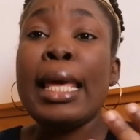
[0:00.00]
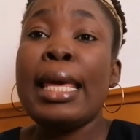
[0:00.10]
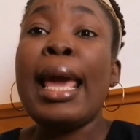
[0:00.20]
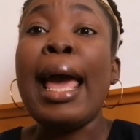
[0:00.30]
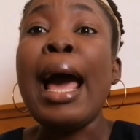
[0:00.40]

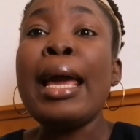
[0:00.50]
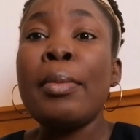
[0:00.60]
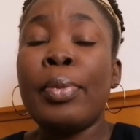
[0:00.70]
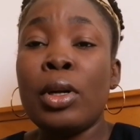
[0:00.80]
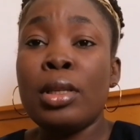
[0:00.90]
Yeah,
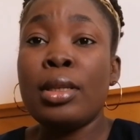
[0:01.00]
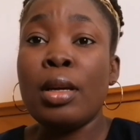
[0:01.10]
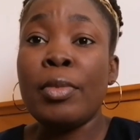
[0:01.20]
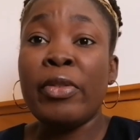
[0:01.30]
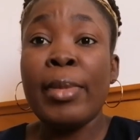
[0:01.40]
I bought
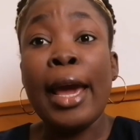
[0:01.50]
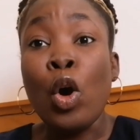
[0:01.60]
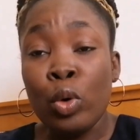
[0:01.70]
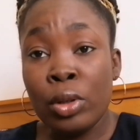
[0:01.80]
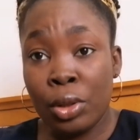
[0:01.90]
some of my
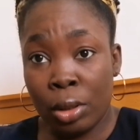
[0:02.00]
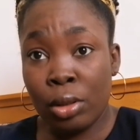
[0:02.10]
own